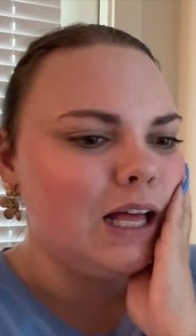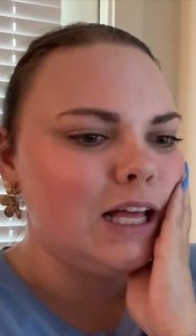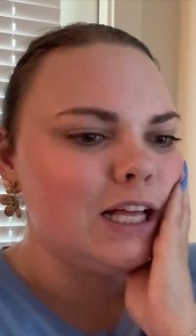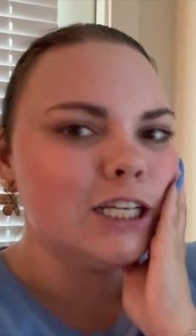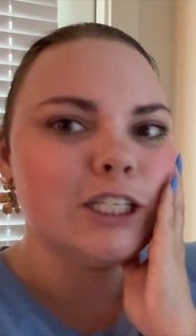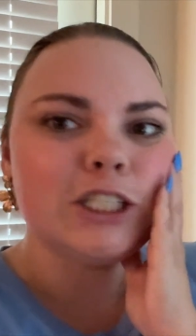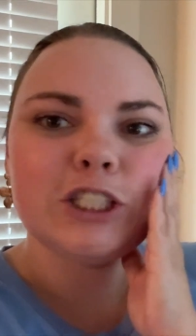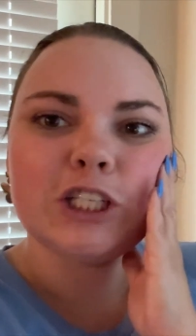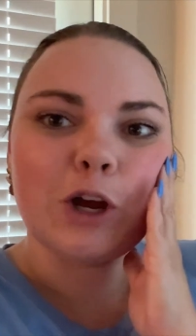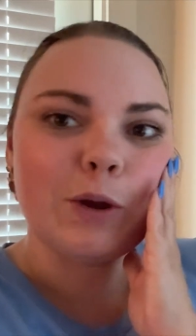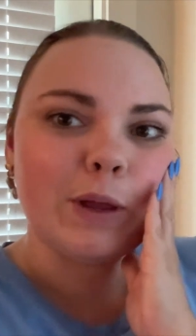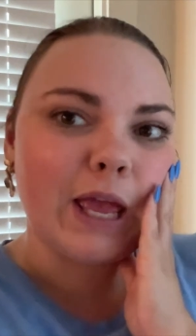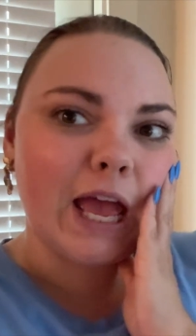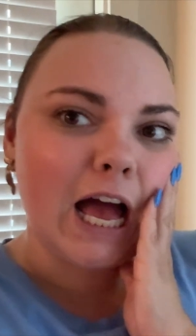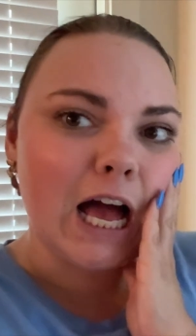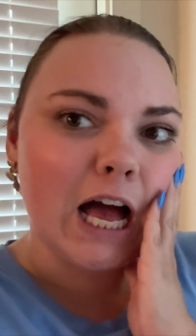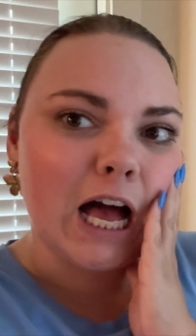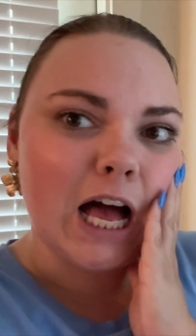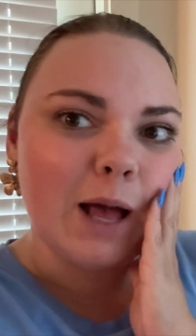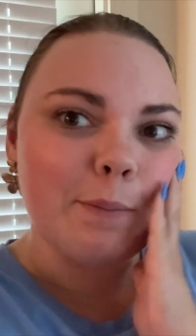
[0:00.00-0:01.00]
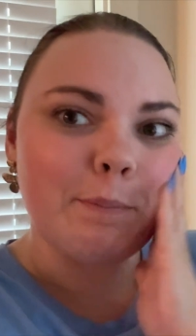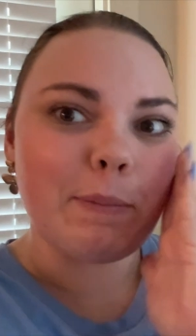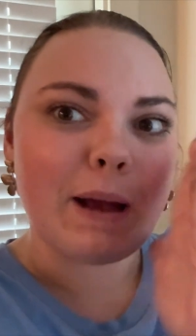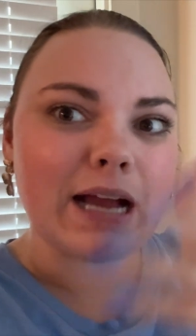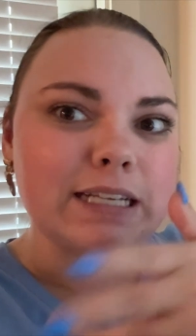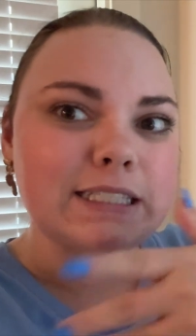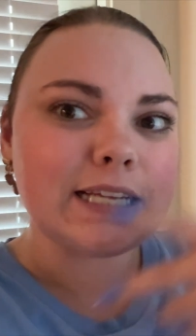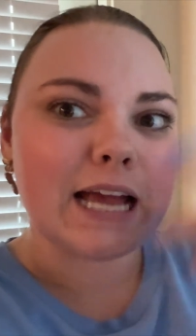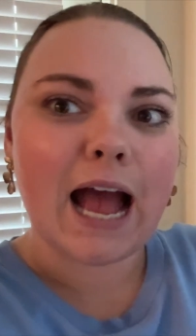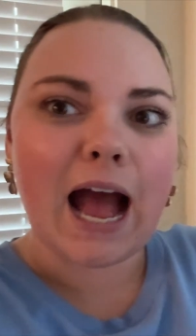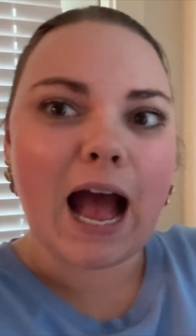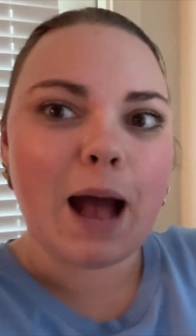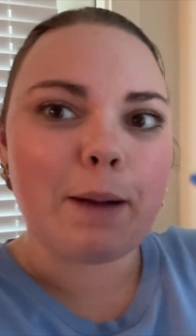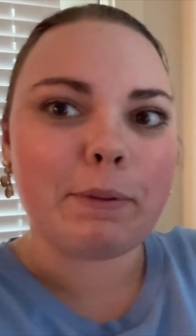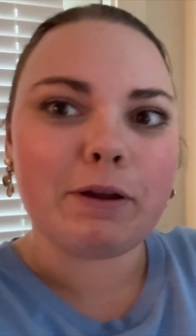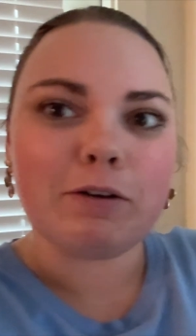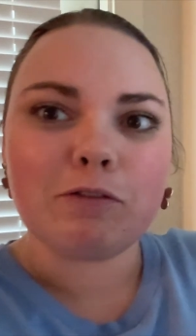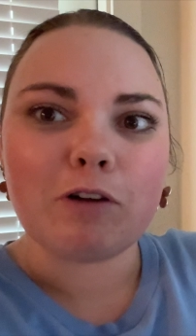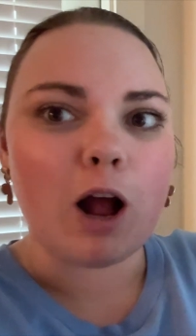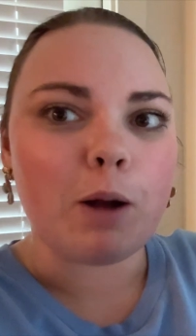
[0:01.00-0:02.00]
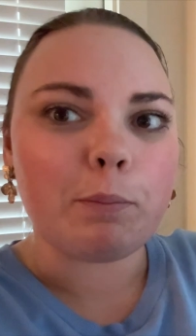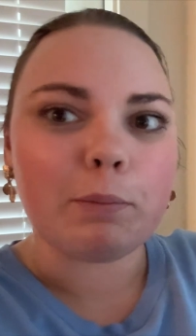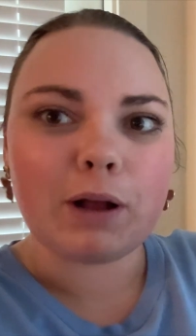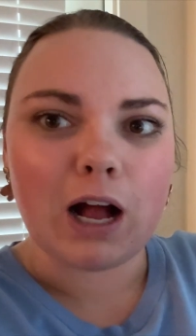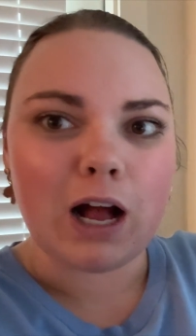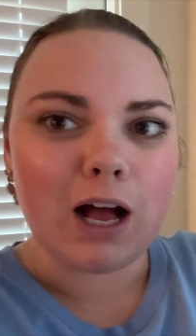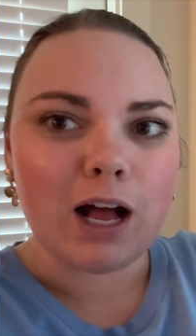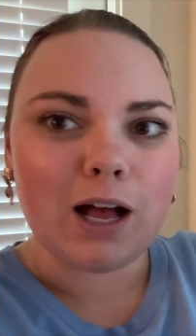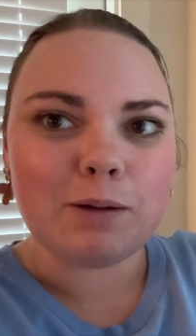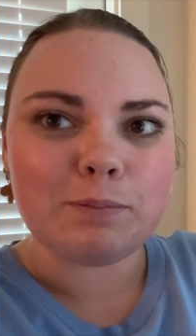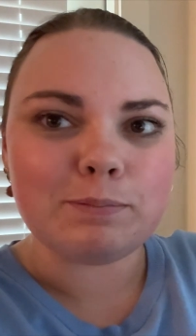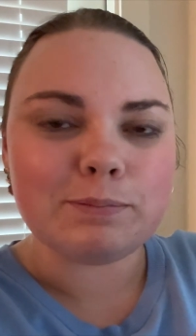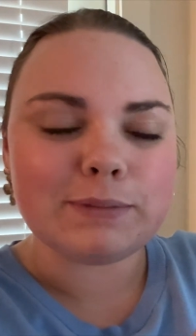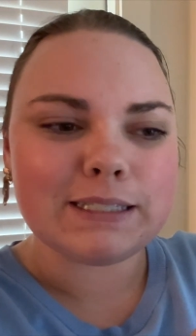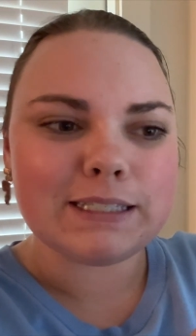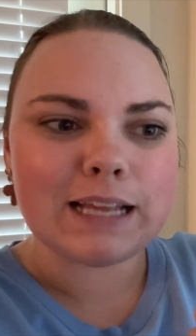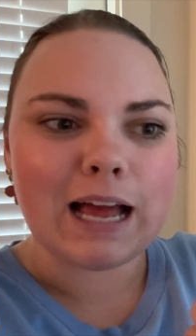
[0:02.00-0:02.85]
So yeah, back to happy rom-coms.